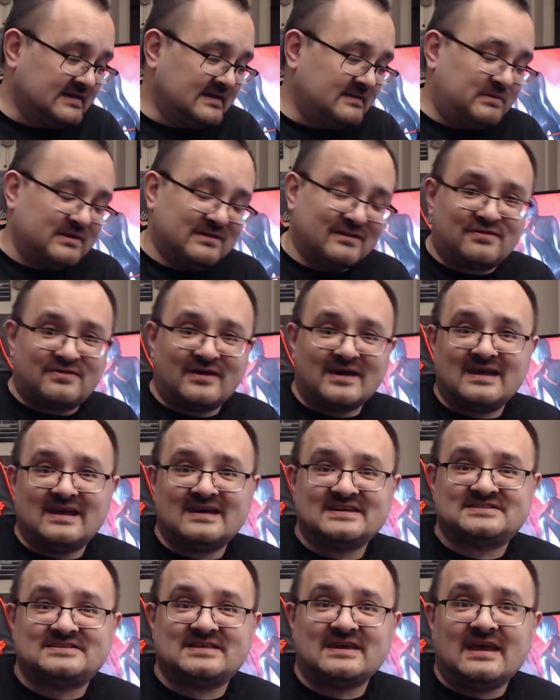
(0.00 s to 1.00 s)
But the thing
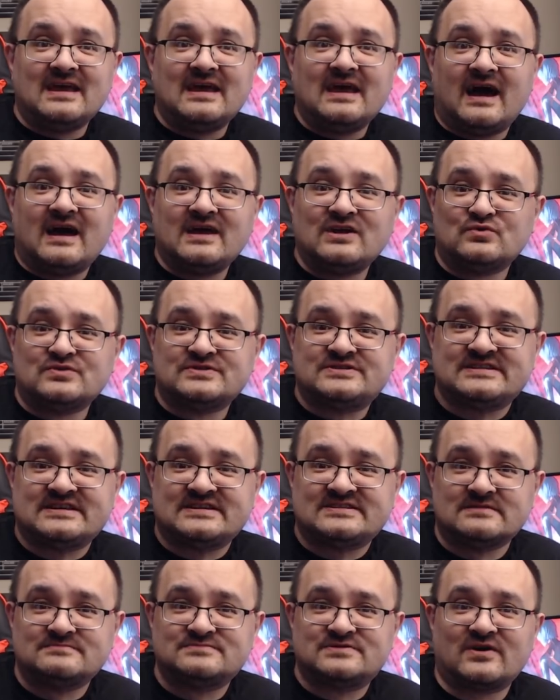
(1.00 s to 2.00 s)
is, the AIO
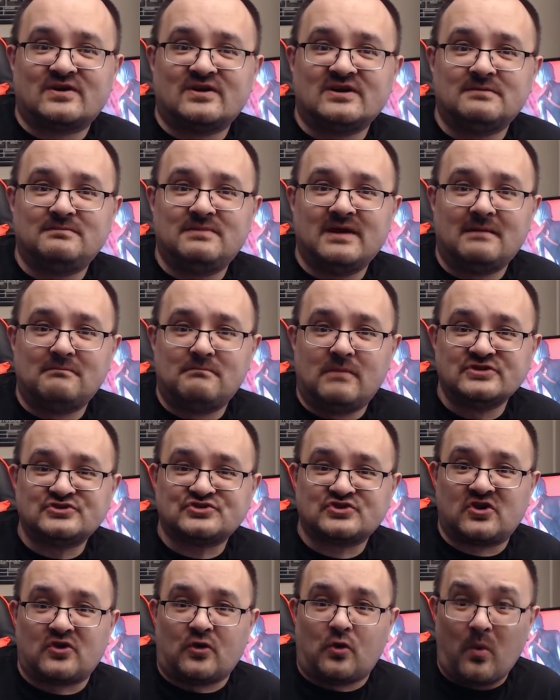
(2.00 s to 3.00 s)
systems are going to be a
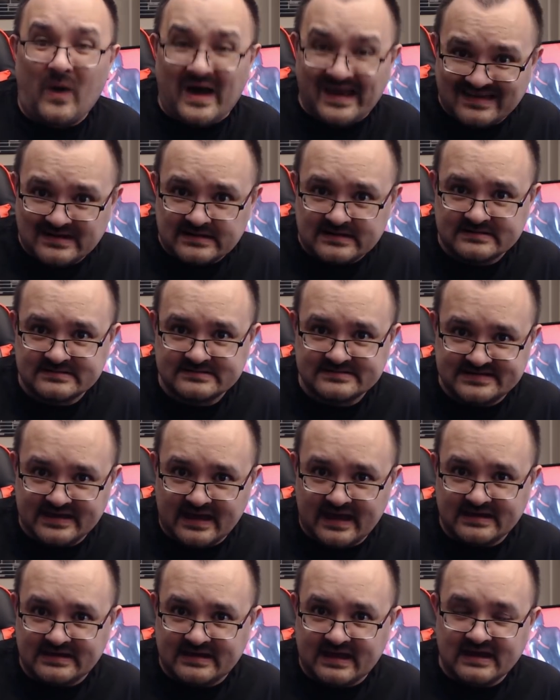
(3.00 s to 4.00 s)
much quicker
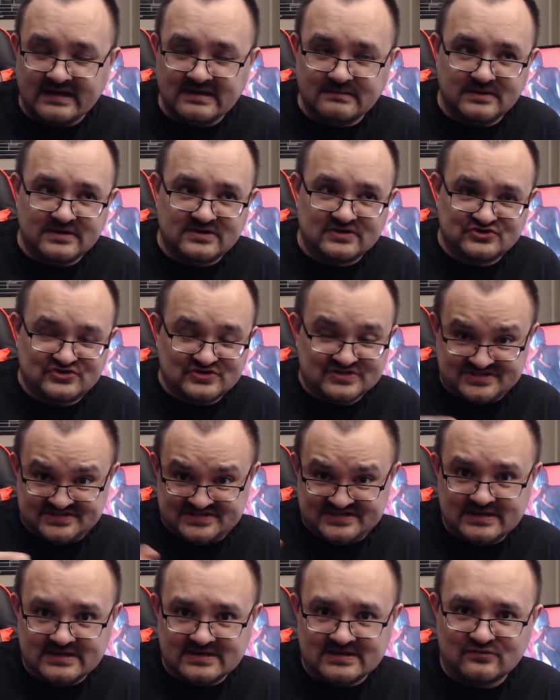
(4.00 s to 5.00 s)
dead end, because you're
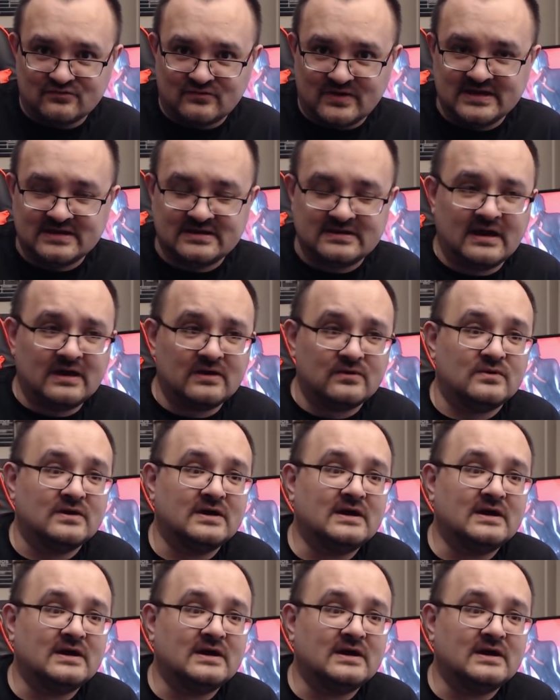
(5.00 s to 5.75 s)
seeing it right now.